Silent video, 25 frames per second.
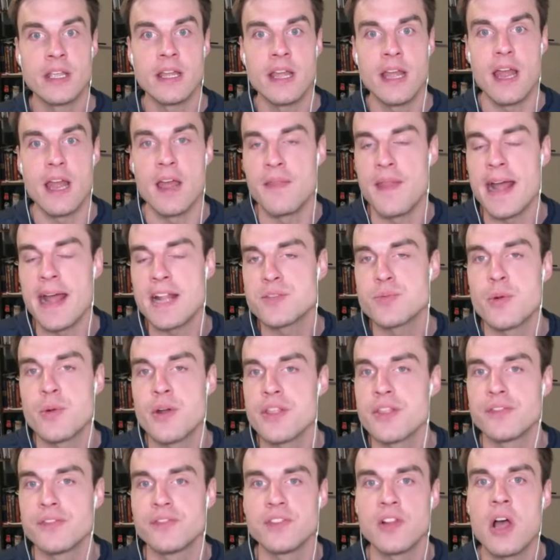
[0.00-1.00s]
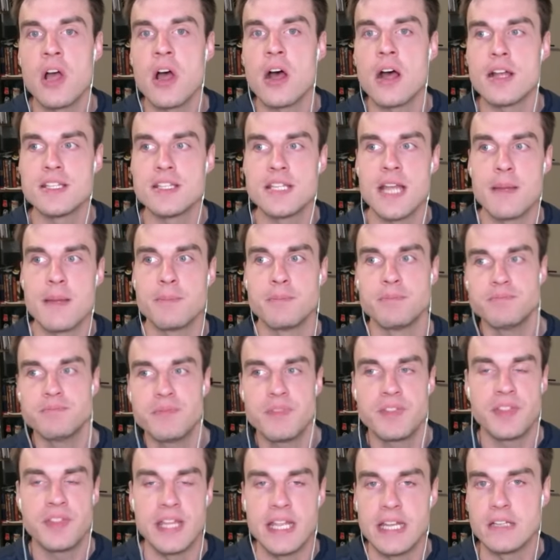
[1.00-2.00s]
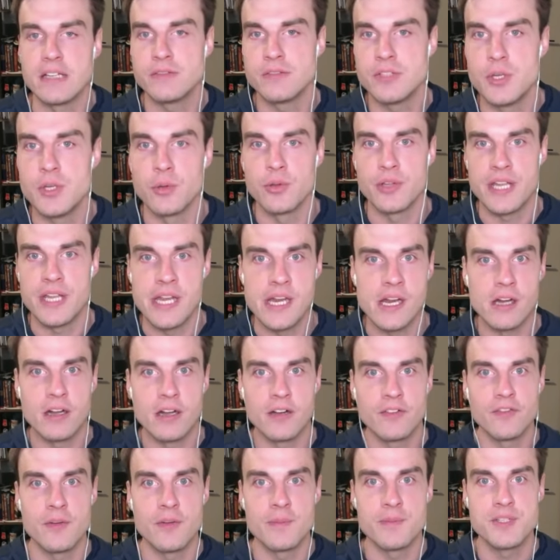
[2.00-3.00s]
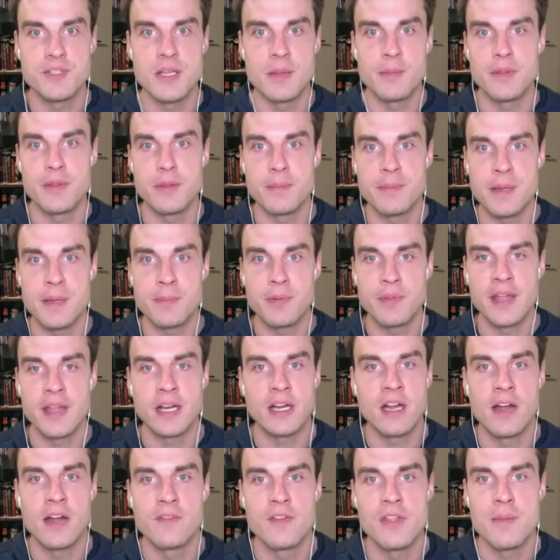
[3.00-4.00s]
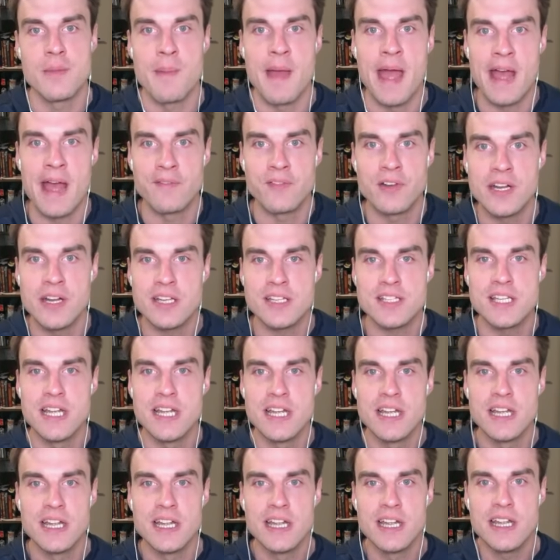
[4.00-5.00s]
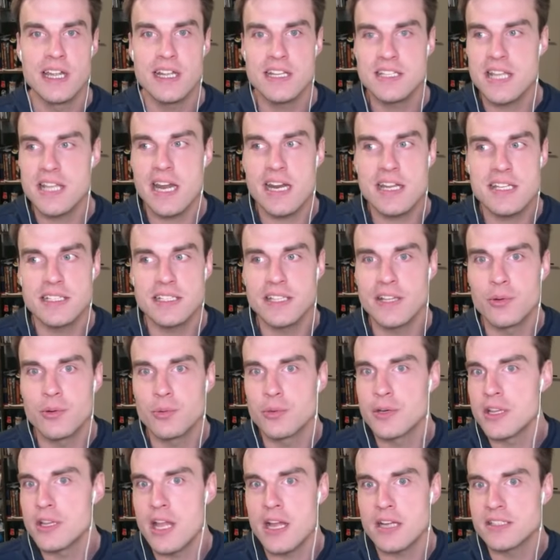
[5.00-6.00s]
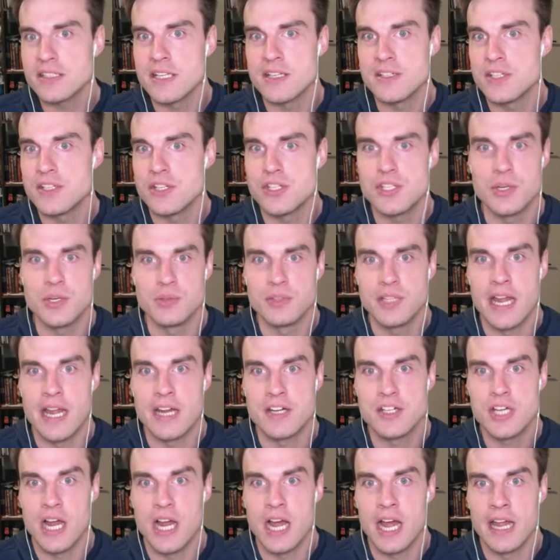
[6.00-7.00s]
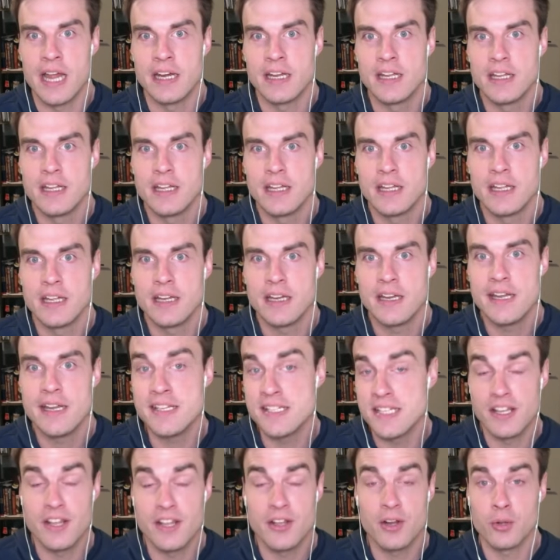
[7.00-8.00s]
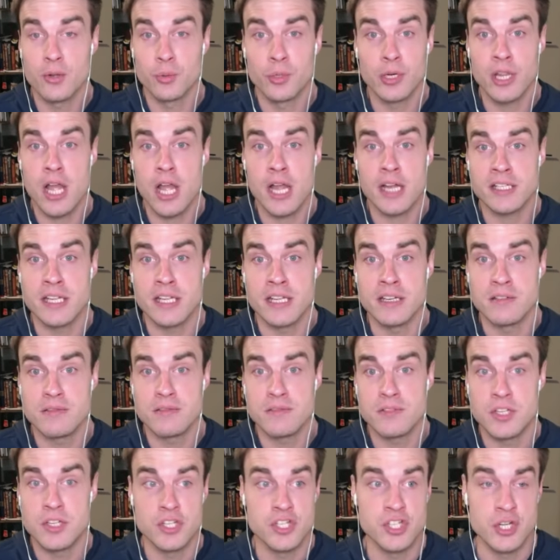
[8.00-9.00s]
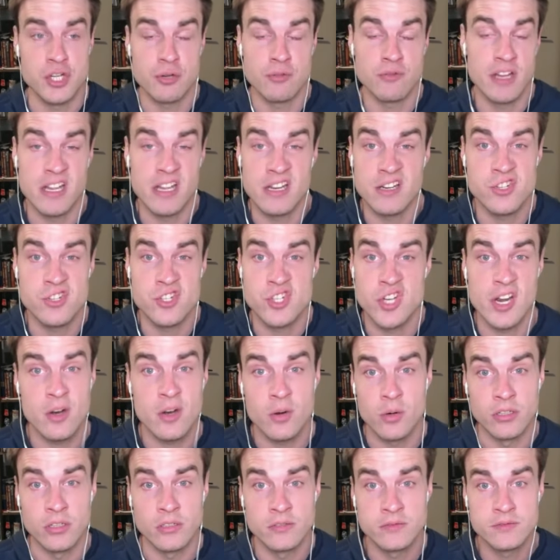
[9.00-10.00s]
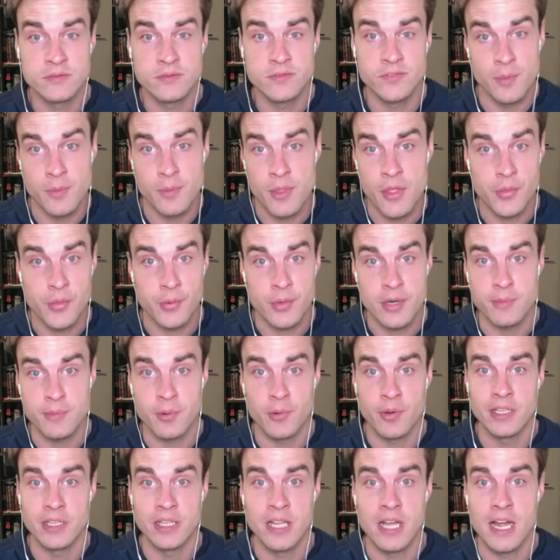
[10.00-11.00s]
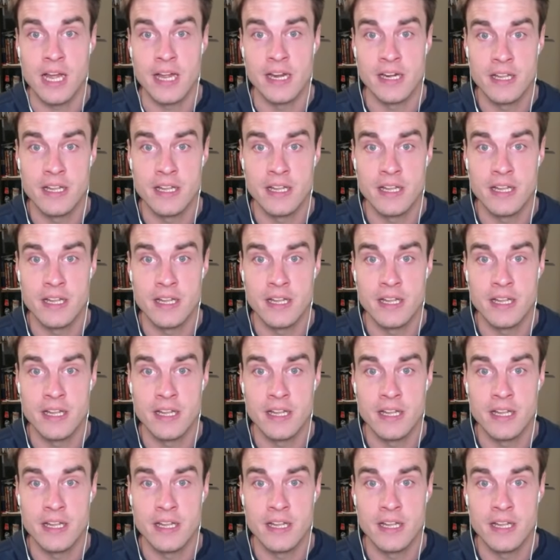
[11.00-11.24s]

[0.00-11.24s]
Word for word: And that's one of the flaws I think you'll hear from some of the people that cover the Mavericks is that he's a little reluctant to shoot that shot he's a little reluctant to shoot in general from the three point line.